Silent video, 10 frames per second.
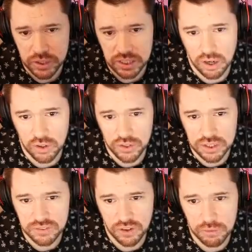card,
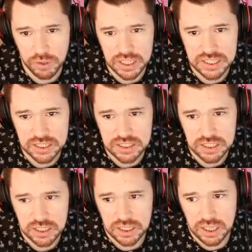95 rated
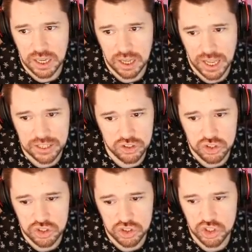and
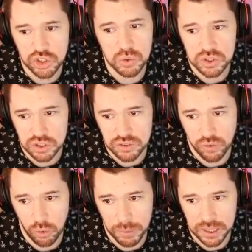just useless
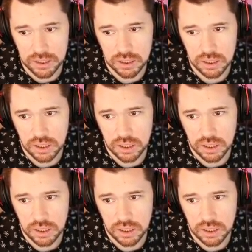for me.